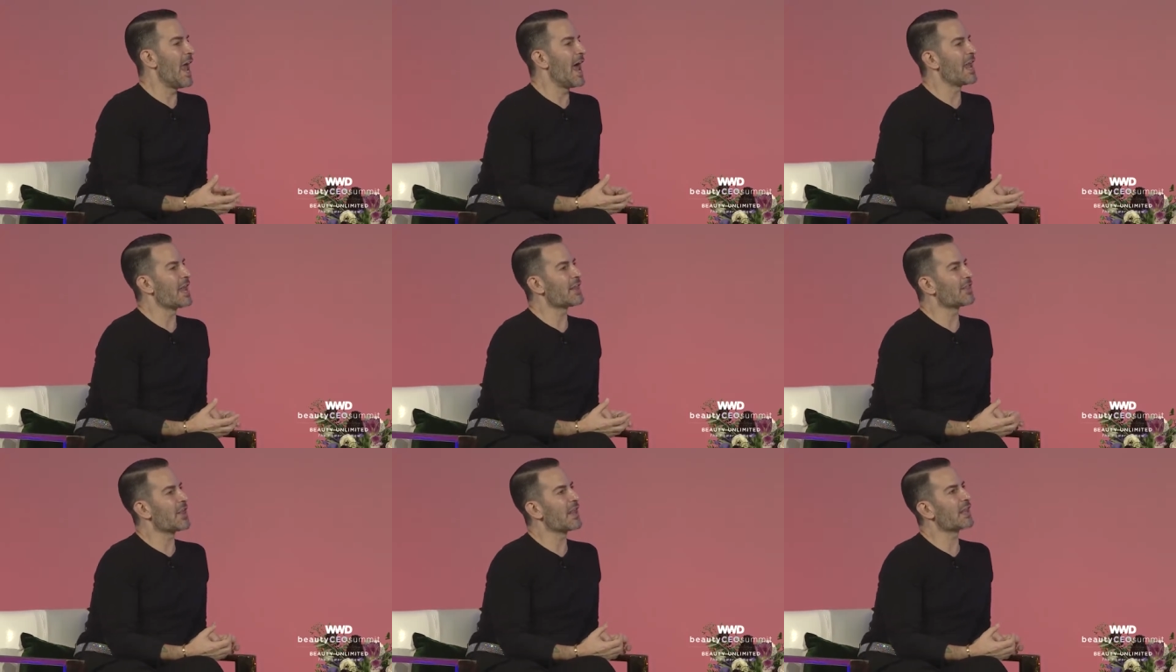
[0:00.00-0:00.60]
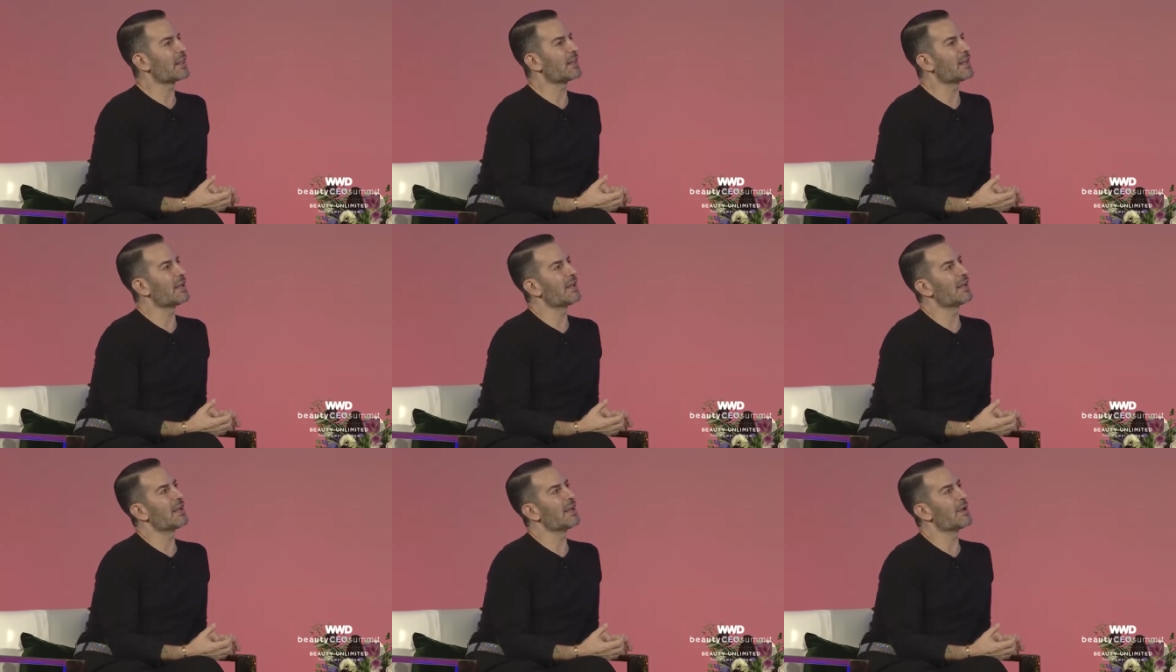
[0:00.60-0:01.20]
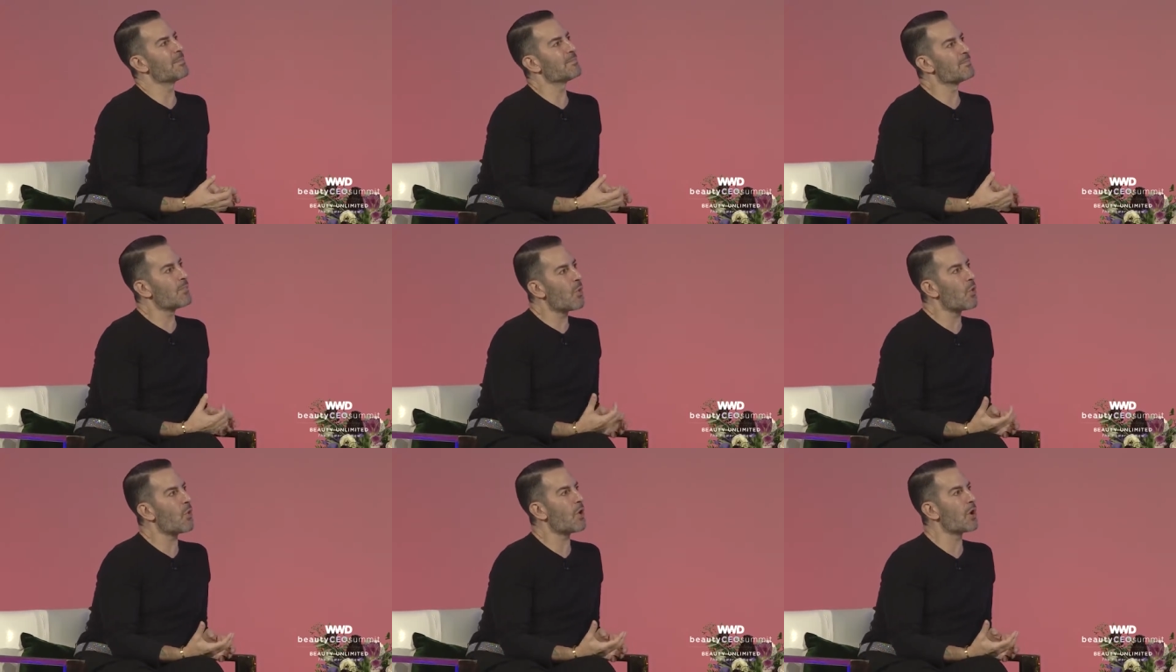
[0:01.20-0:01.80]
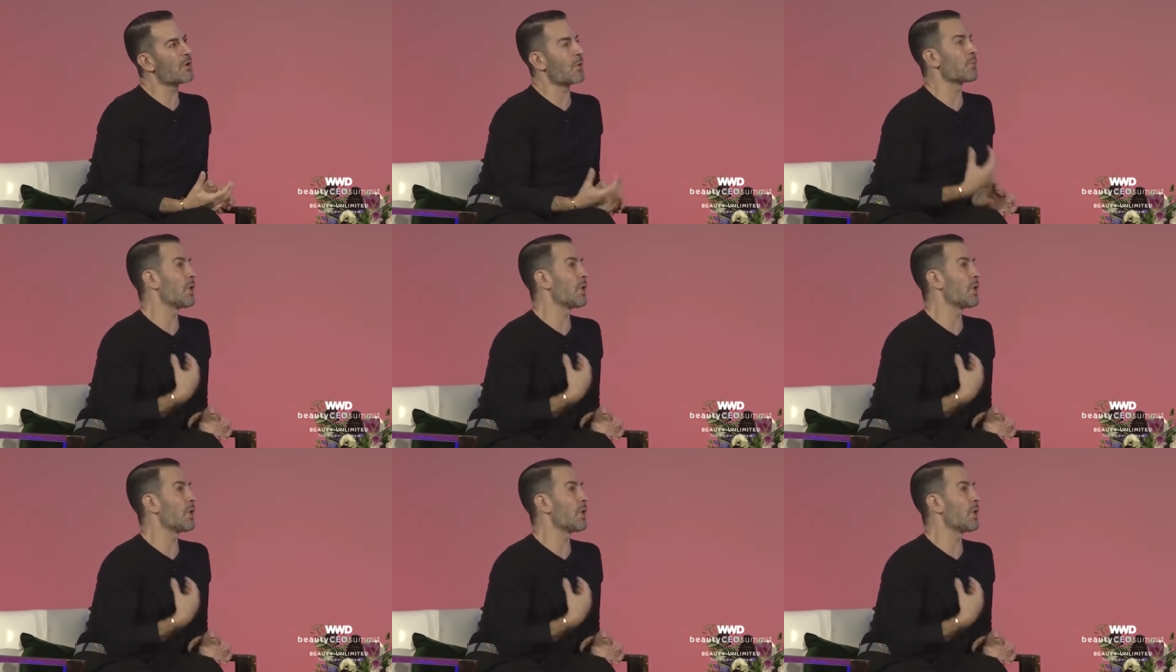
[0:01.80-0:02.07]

And I think that more,